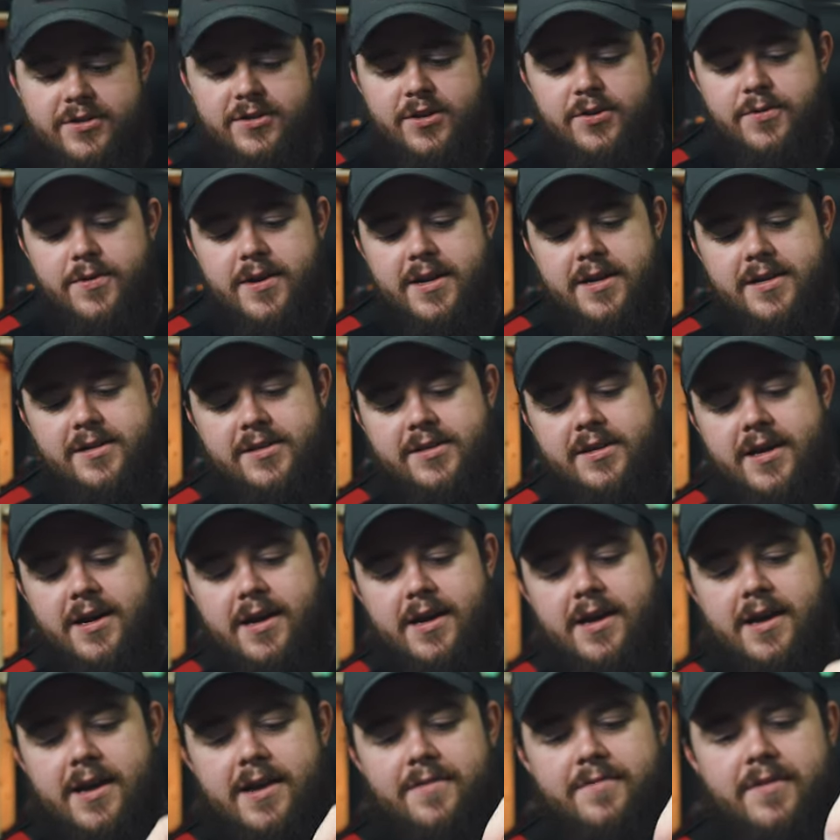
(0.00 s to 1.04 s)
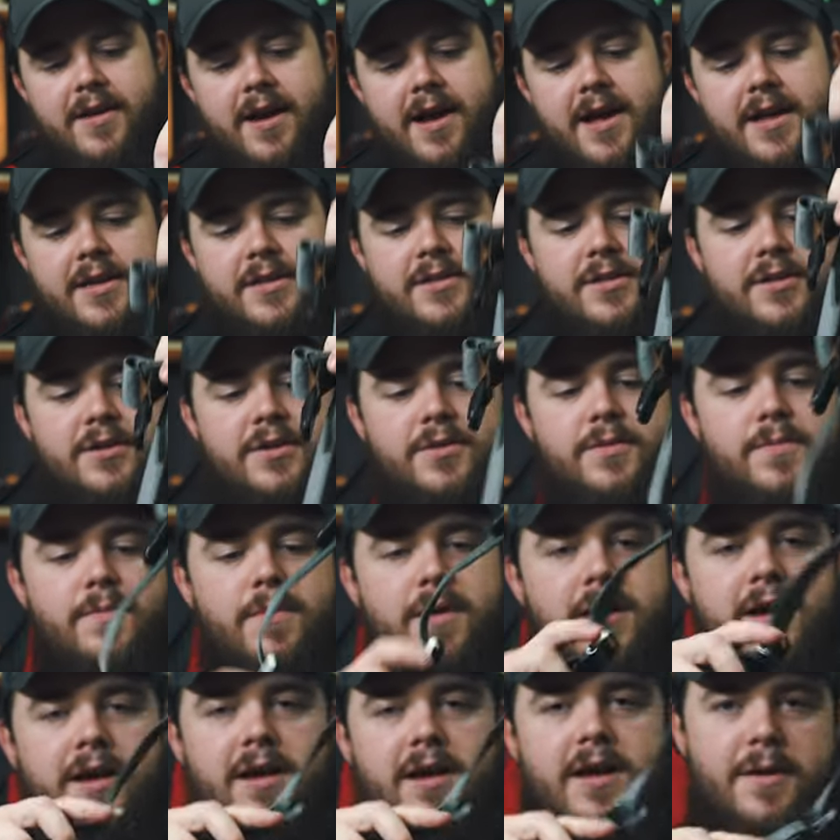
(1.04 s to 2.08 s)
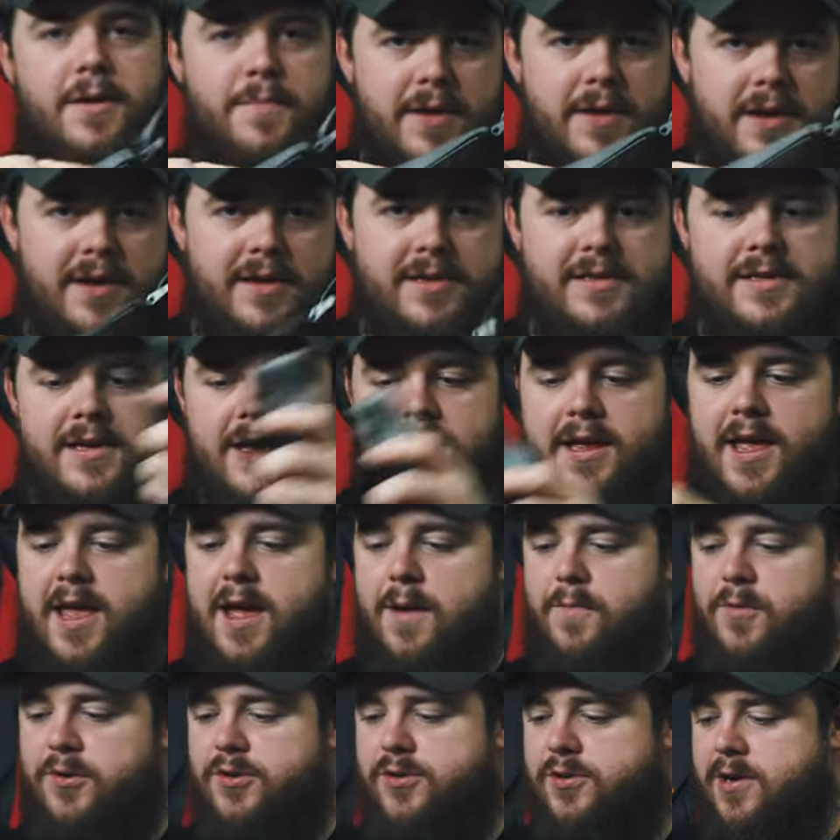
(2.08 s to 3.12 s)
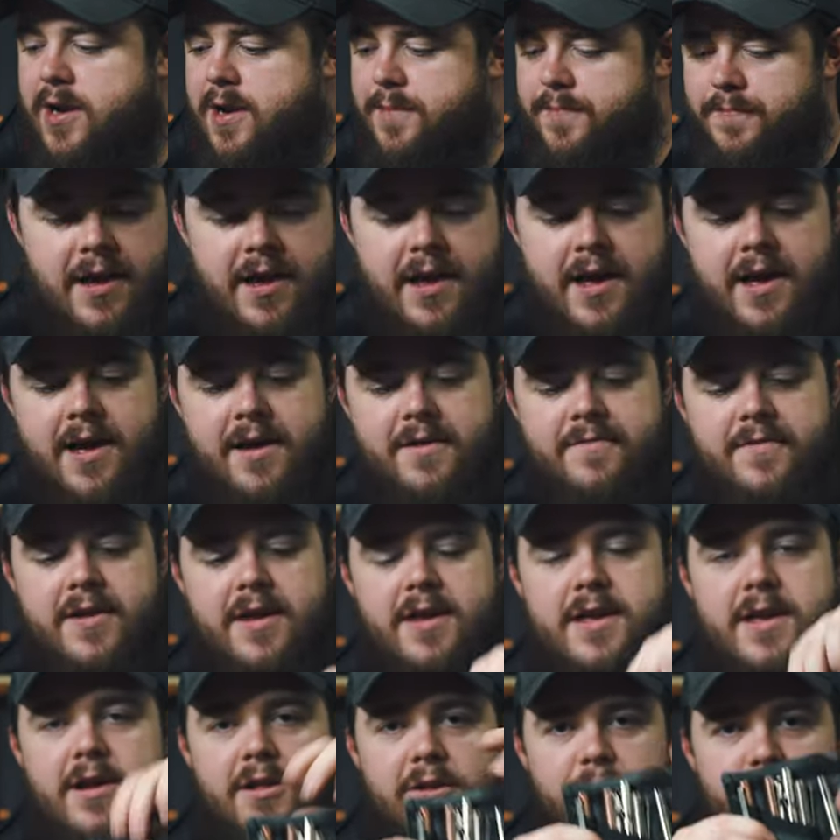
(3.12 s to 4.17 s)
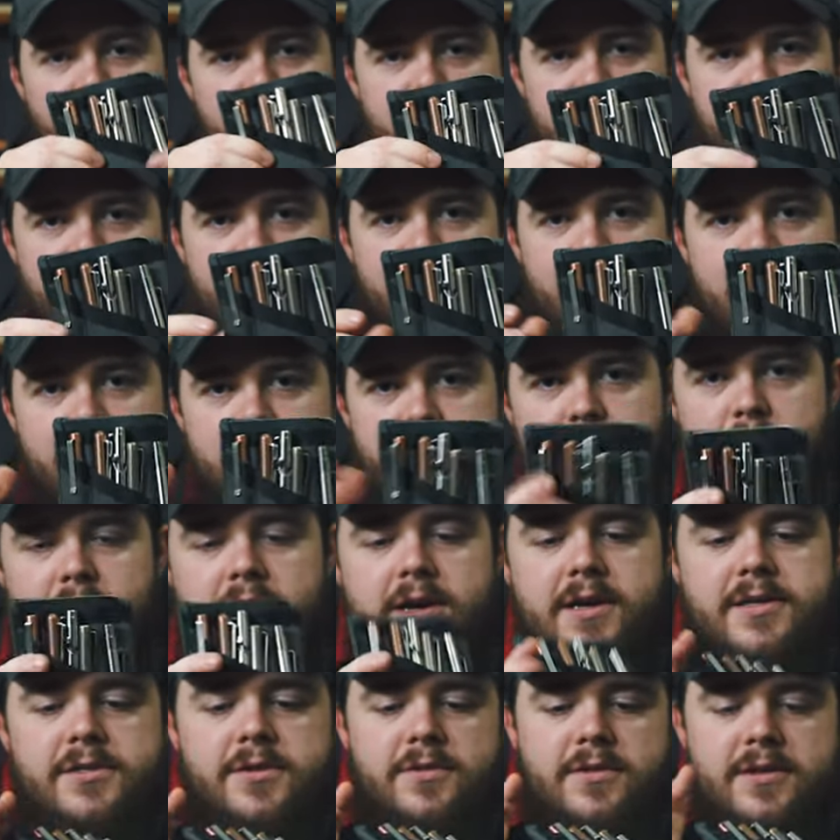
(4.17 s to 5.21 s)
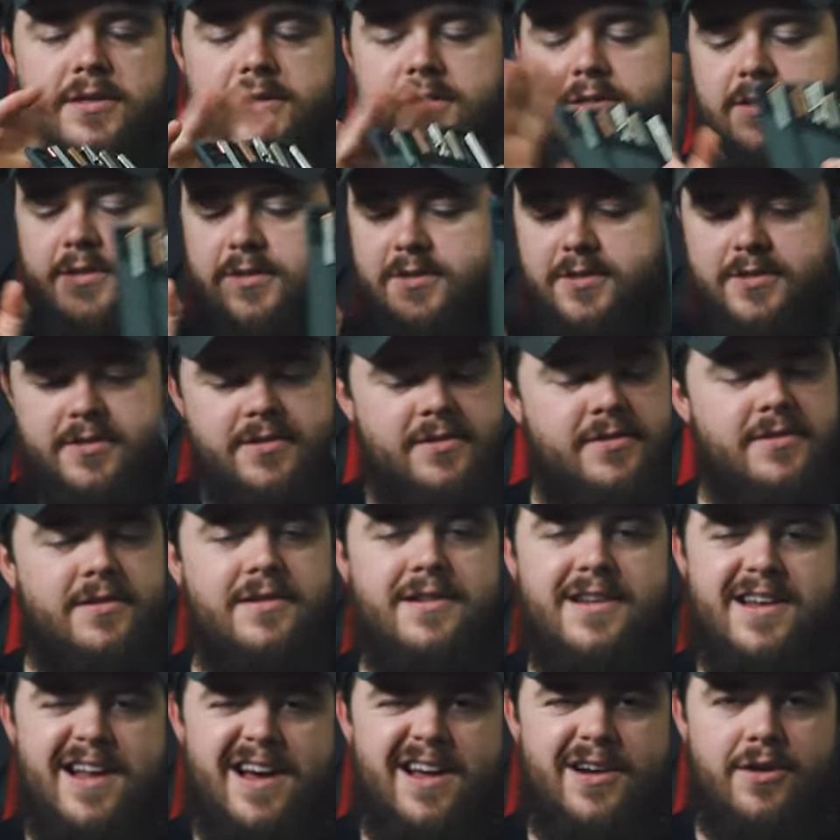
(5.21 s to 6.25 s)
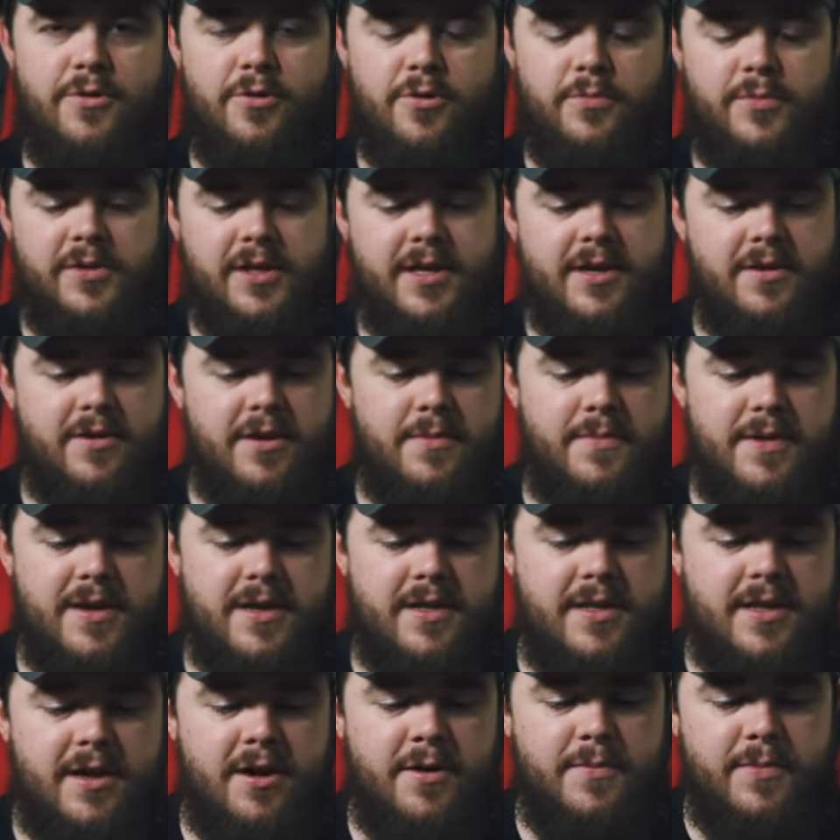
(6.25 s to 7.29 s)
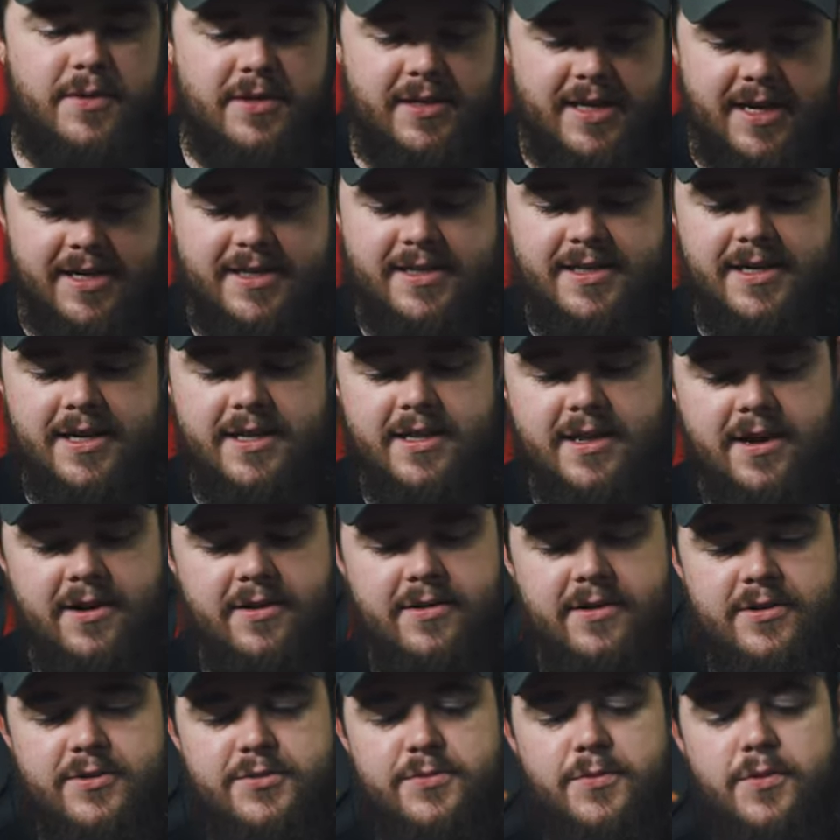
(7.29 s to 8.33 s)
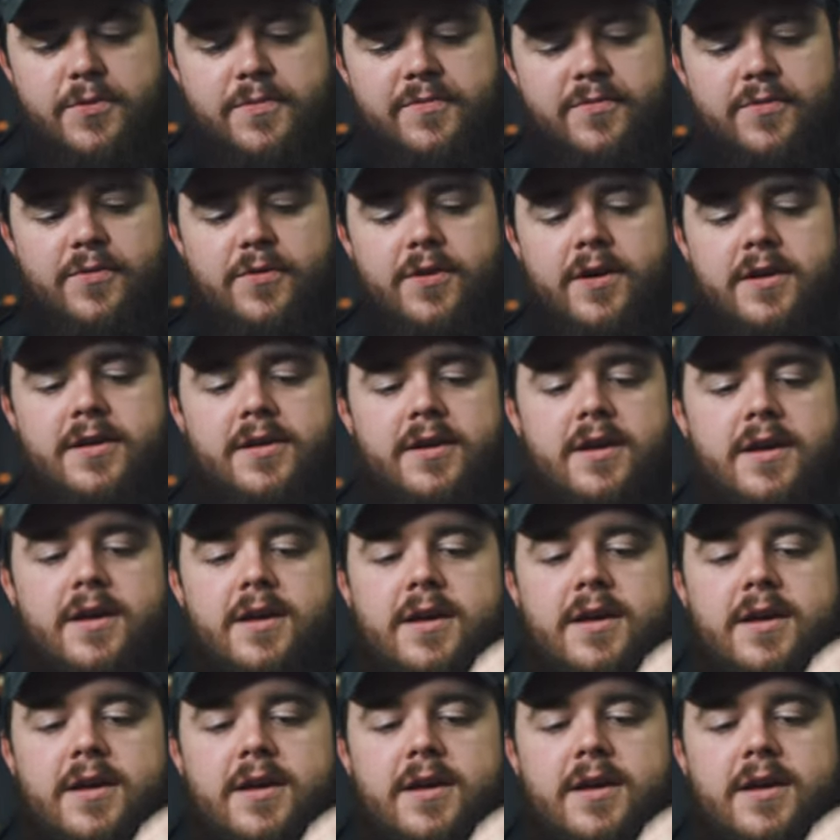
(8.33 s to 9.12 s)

So inside I've got my Peak Design camera strap. I have a Yellow Birch Outfitters organizer. This is not normally gonna be in there, but that's in there. There's room for it.